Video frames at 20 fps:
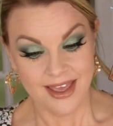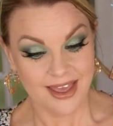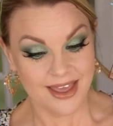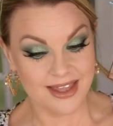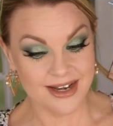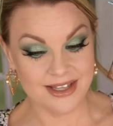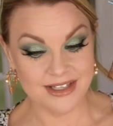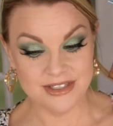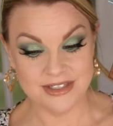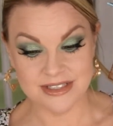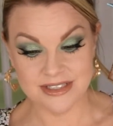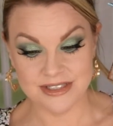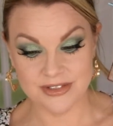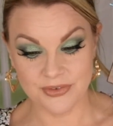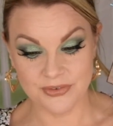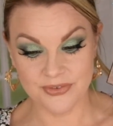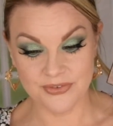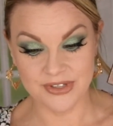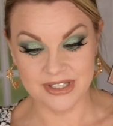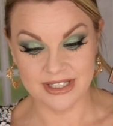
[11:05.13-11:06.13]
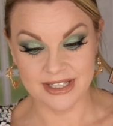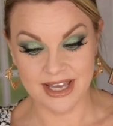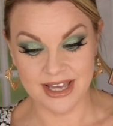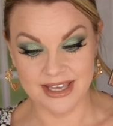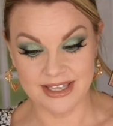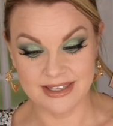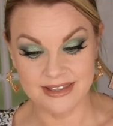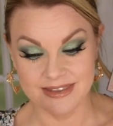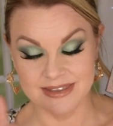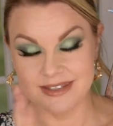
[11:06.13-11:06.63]
and I just feel
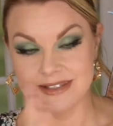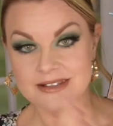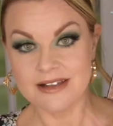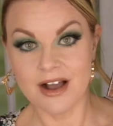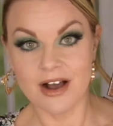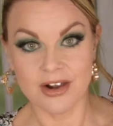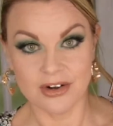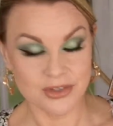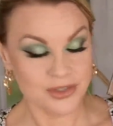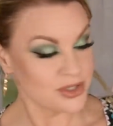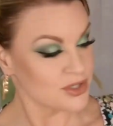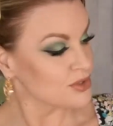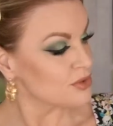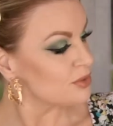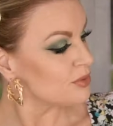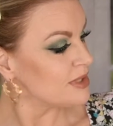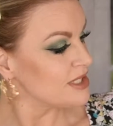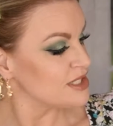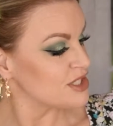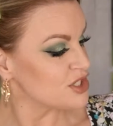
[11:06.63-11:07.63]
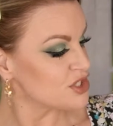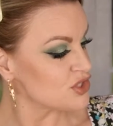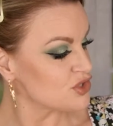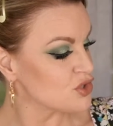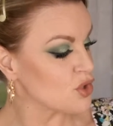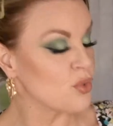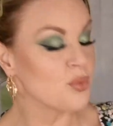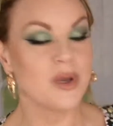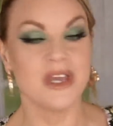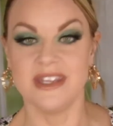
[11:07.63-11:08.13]
like this color store is
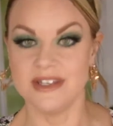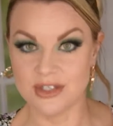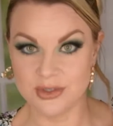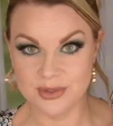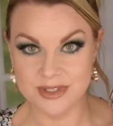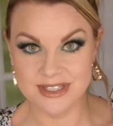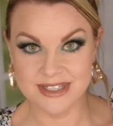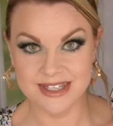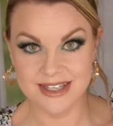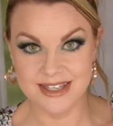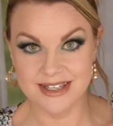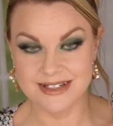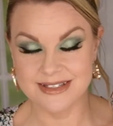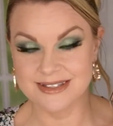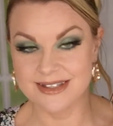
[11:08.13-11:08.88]
so interesting.